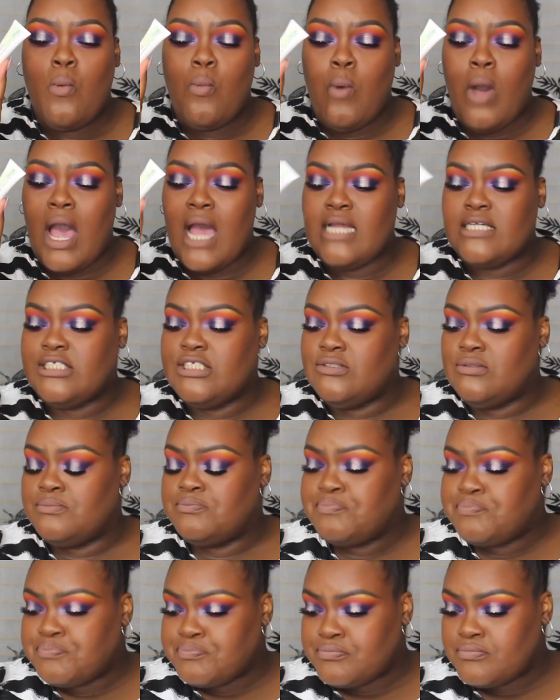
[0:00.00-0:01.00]
wash
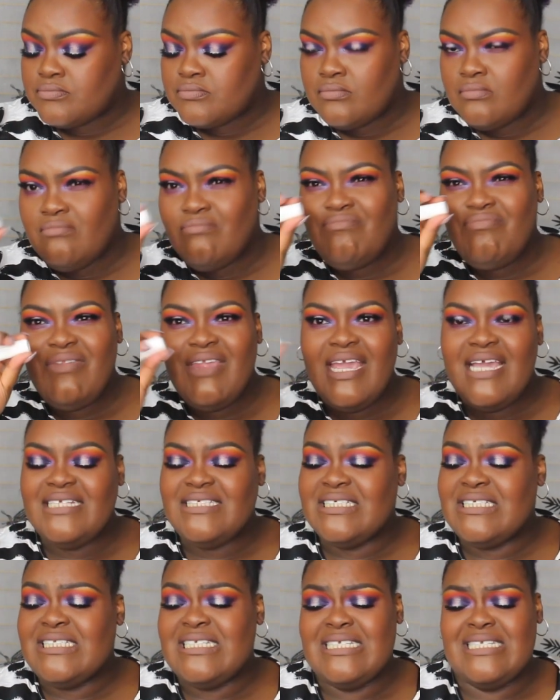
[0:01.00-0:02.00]

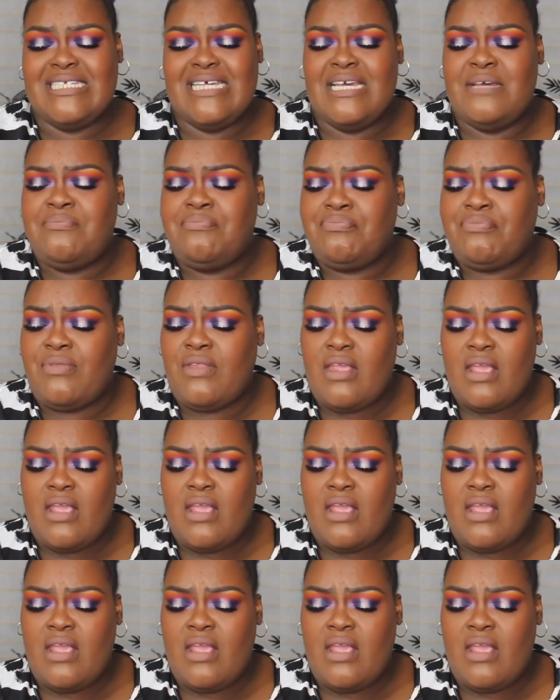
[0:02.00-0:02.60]
and just to see